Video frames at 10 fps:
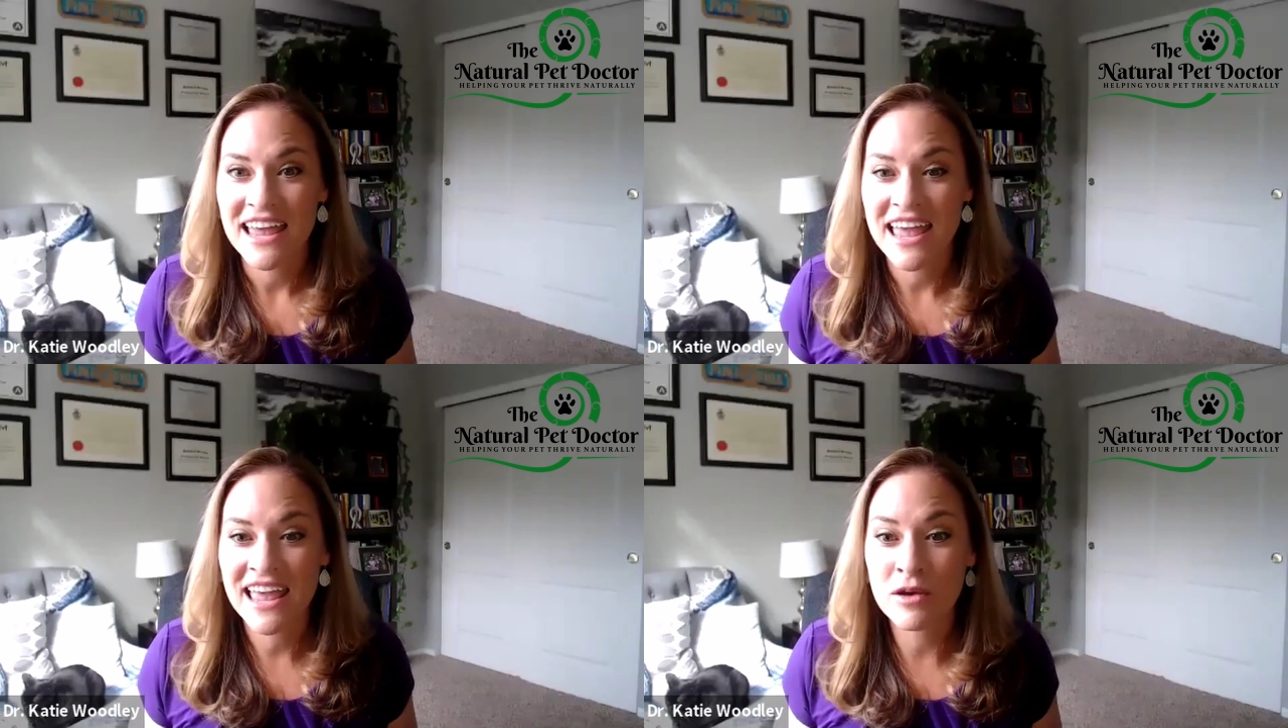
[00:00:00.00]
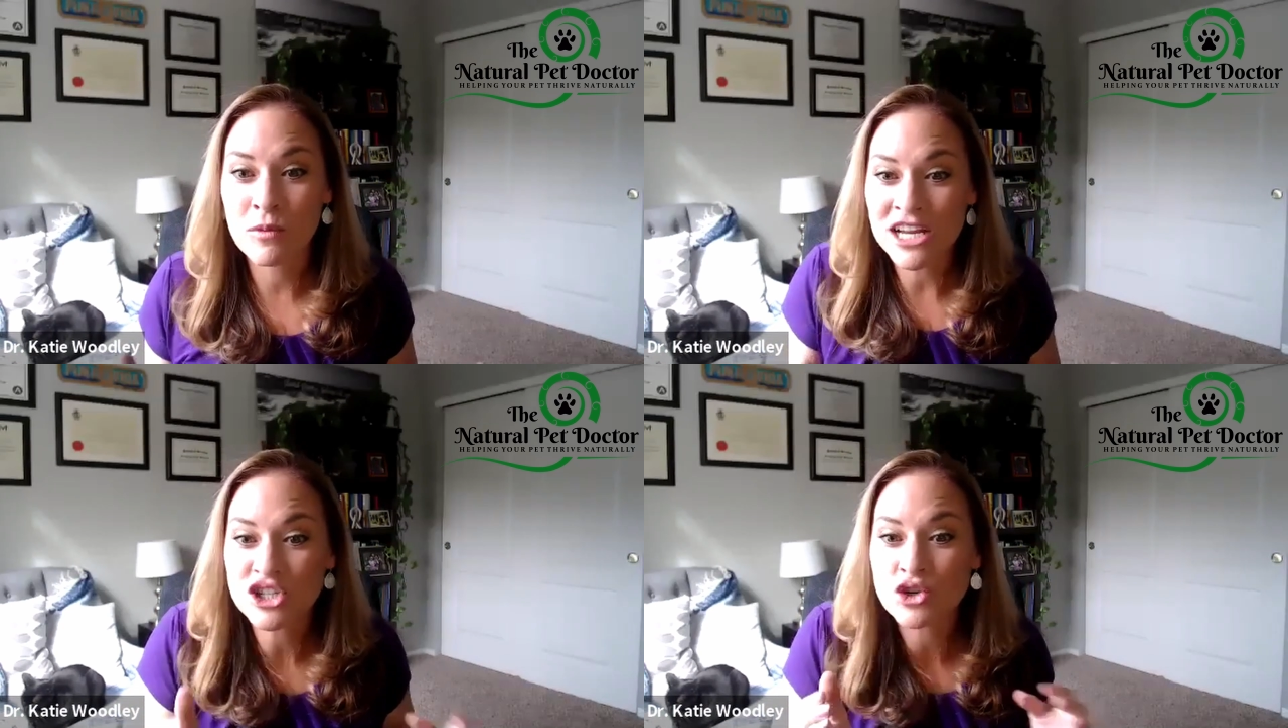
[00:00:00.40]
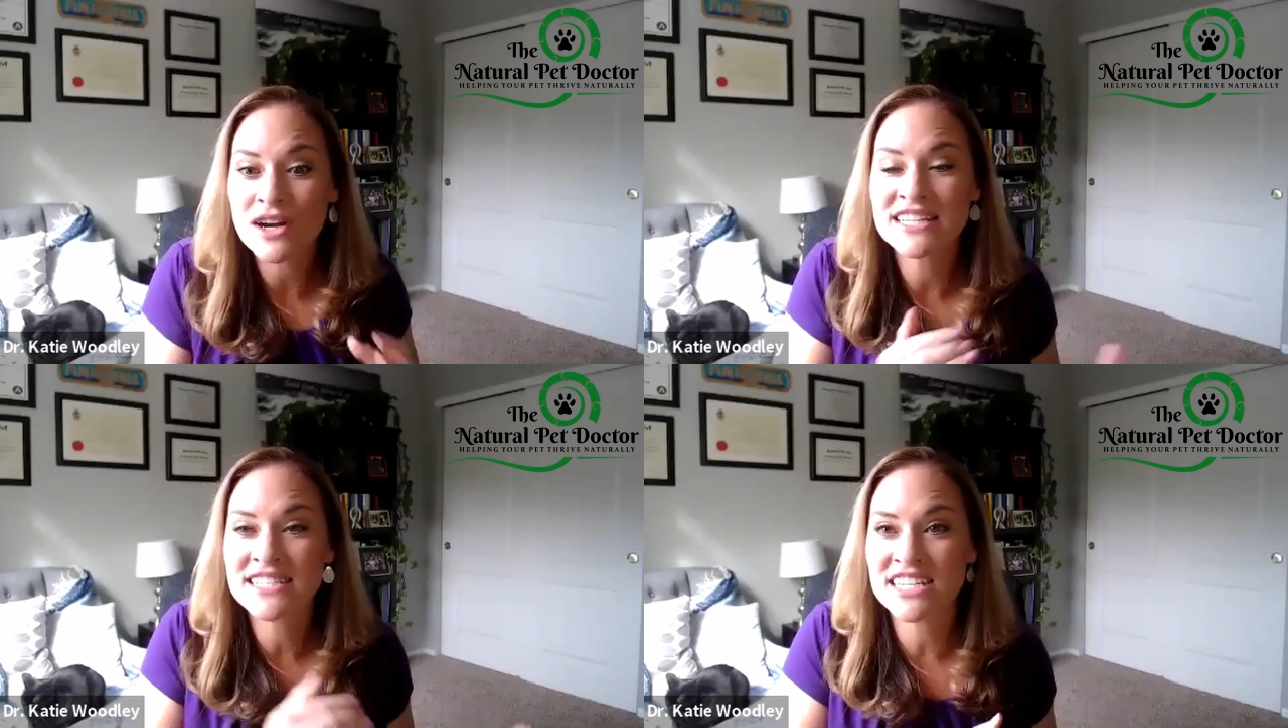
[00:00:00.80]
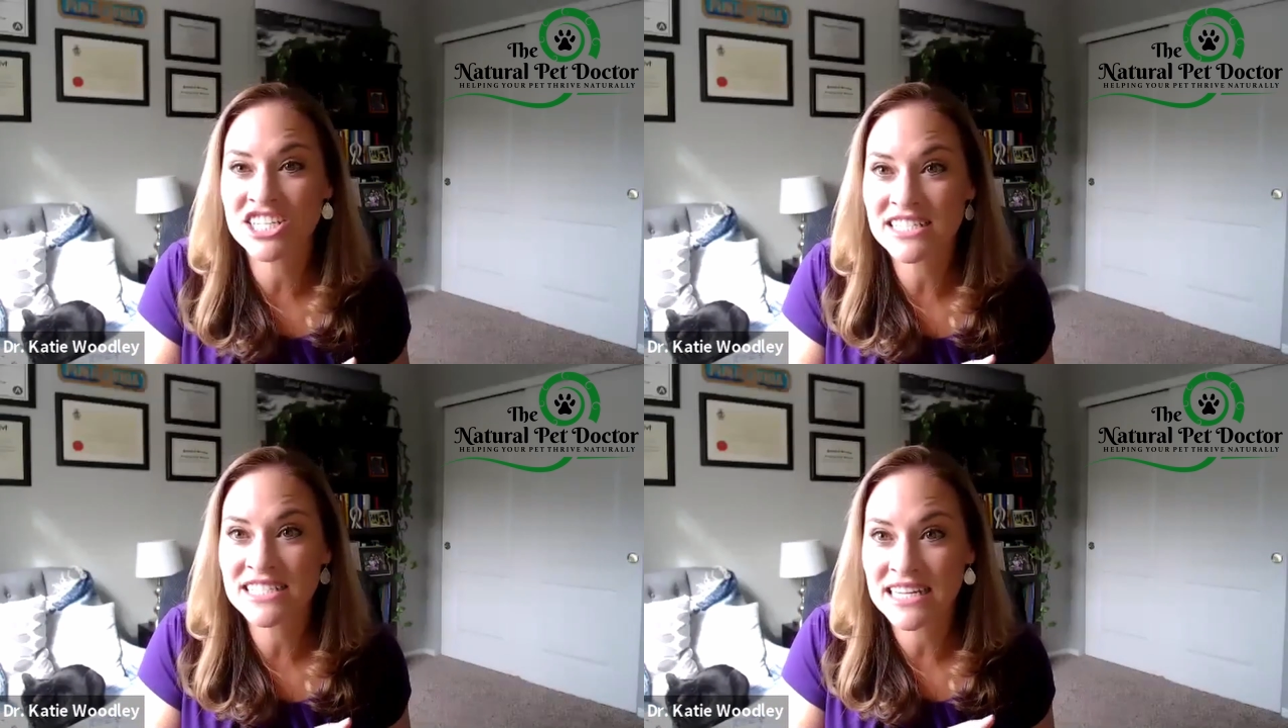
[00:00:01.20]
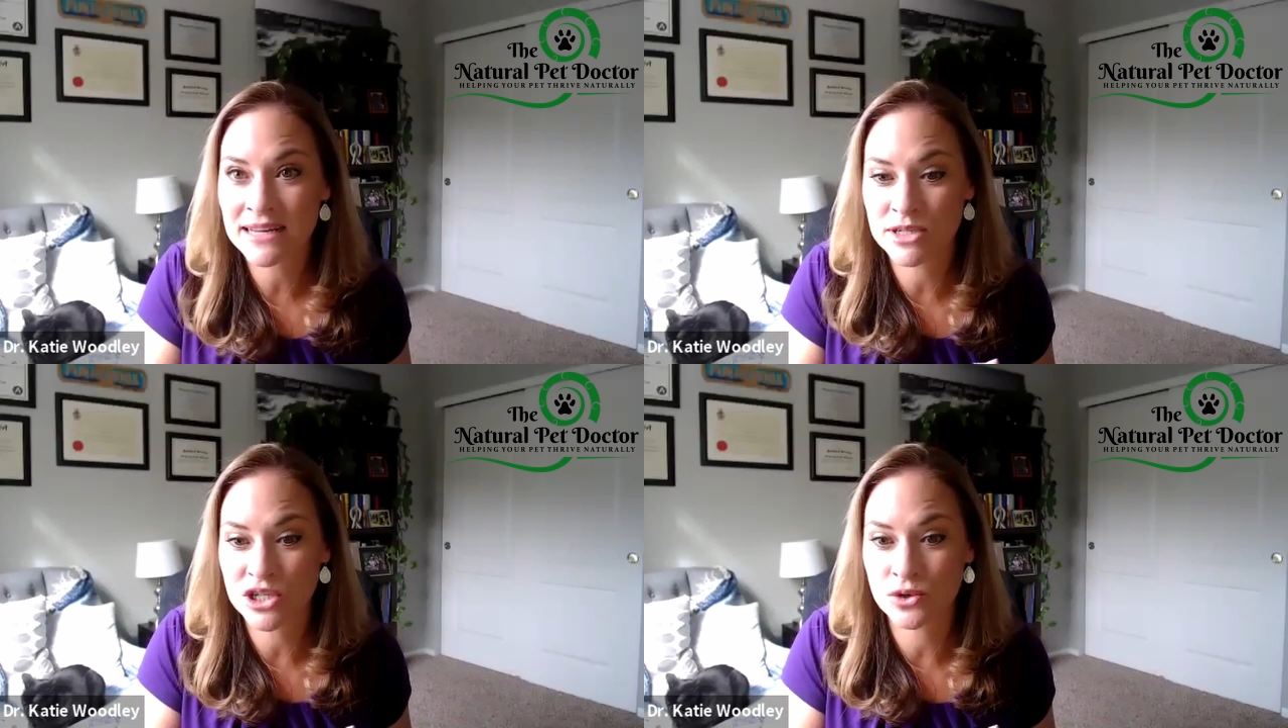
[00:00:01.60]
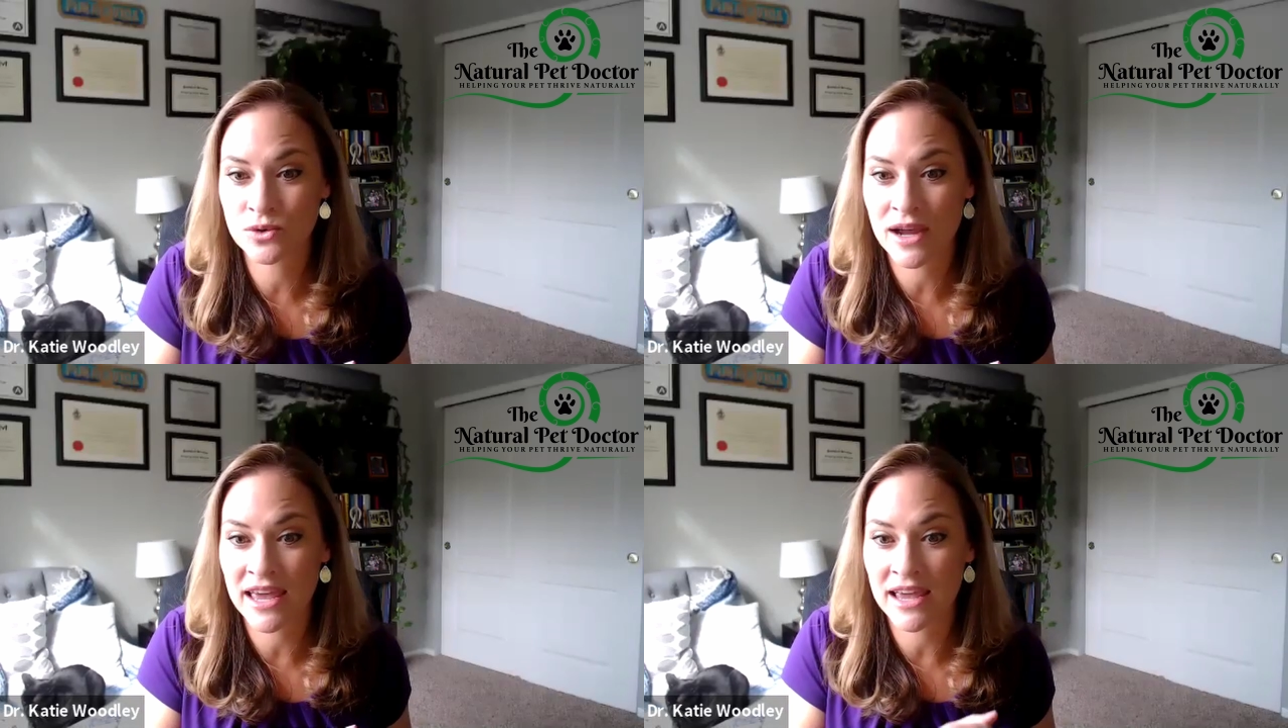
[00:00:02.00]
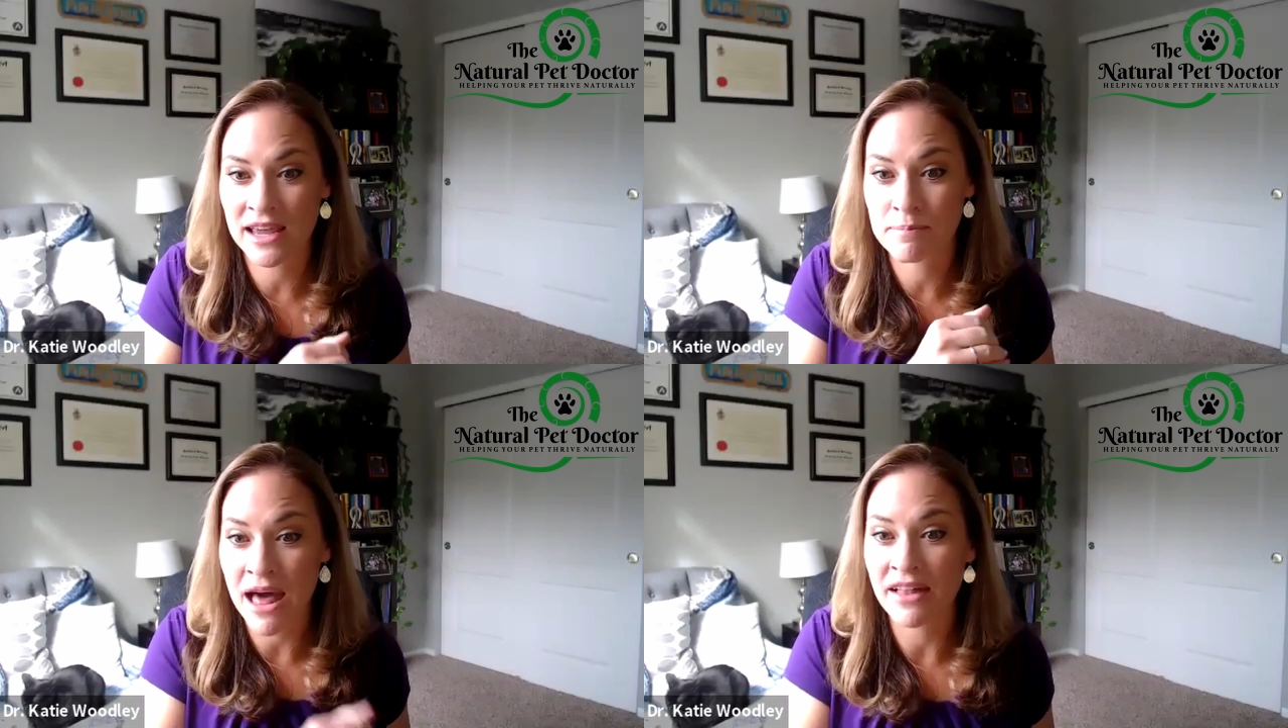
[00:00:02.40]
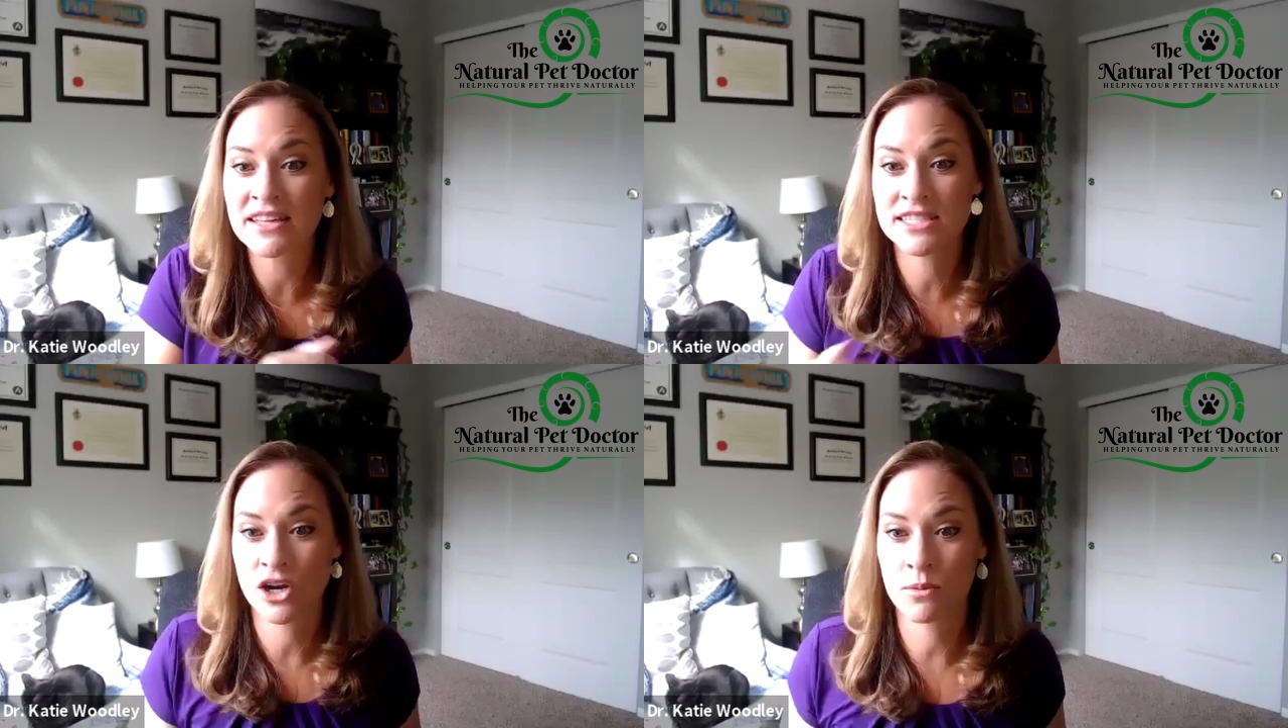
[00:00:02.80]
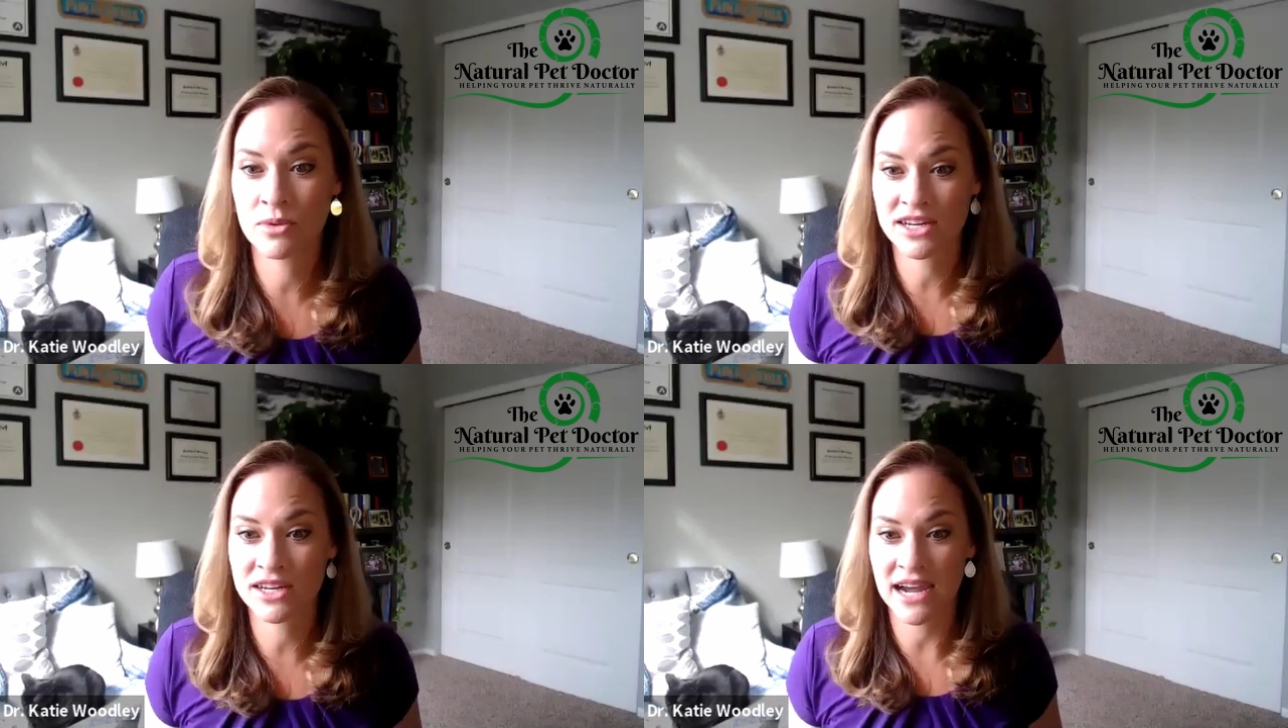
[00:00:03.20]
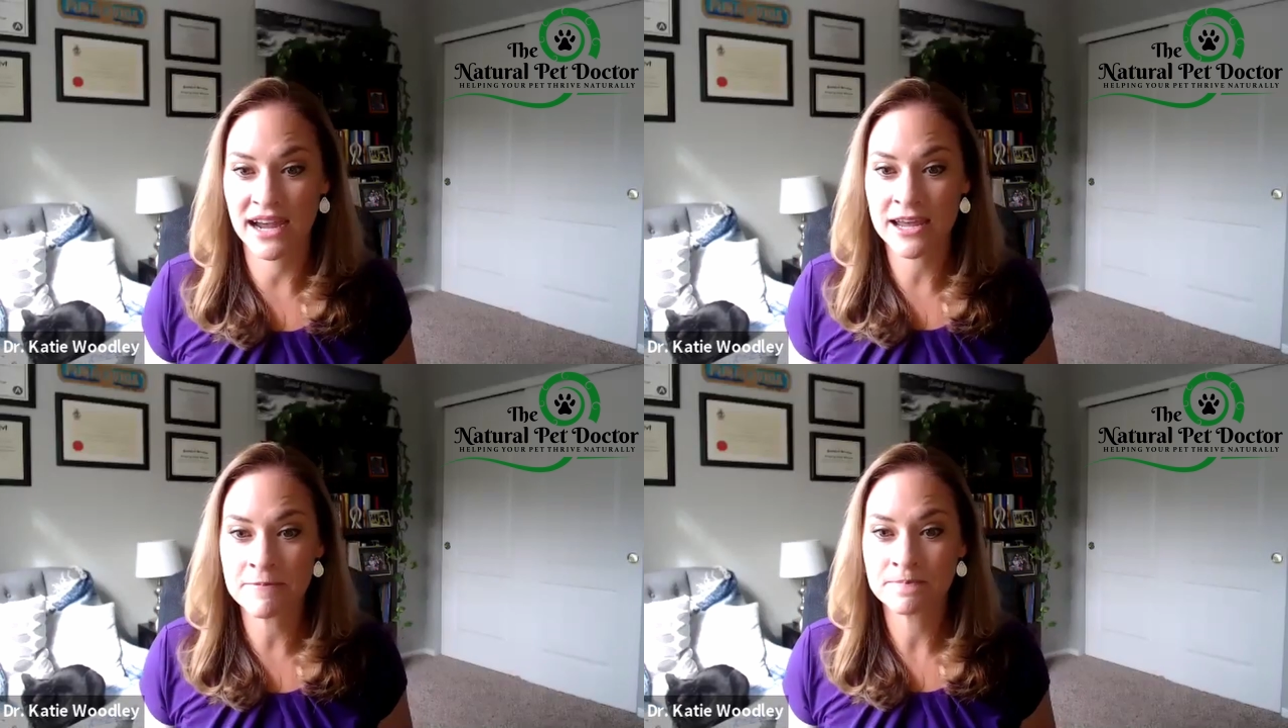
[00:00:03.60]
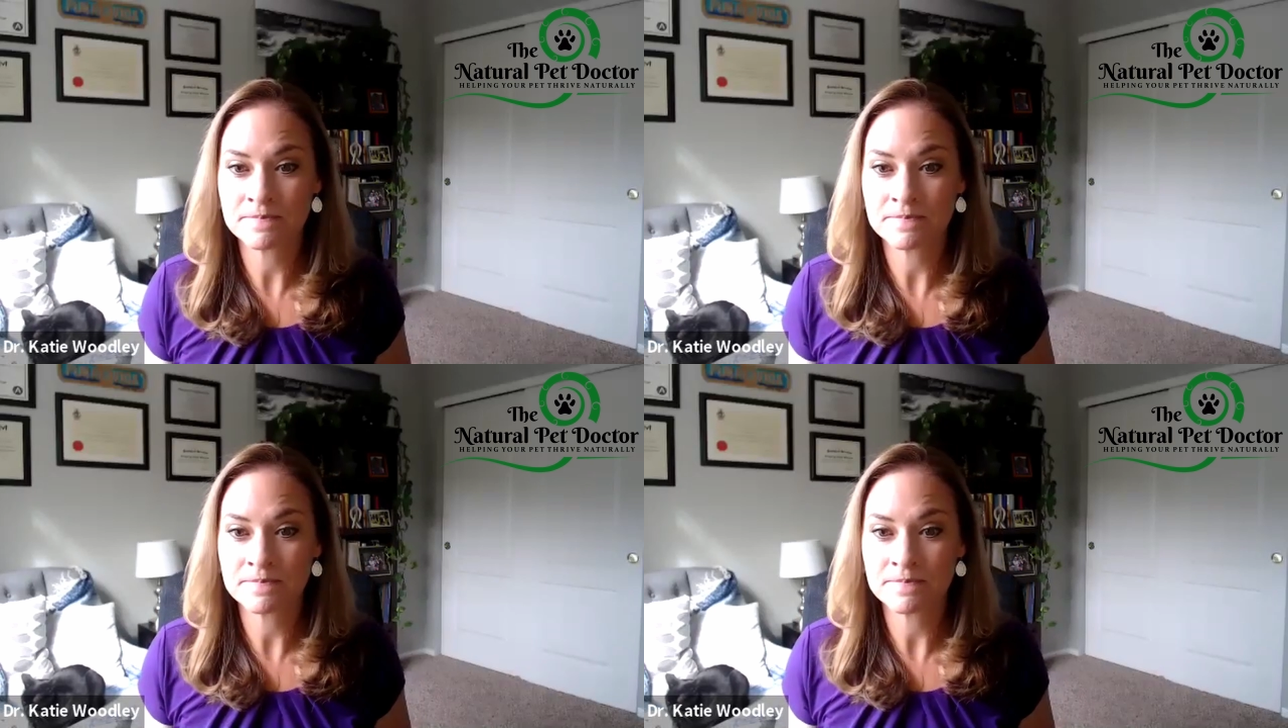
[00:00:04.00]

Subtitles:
And we transitioned him to a balanced home cooked diet,